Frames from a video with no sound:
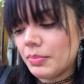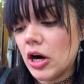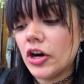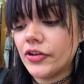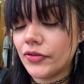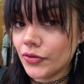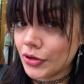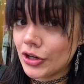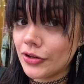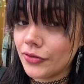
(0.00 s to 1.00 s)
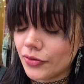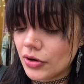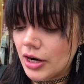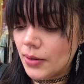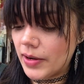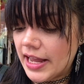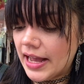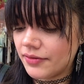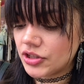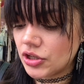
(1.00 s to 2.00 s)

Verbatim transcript: part four of four. We have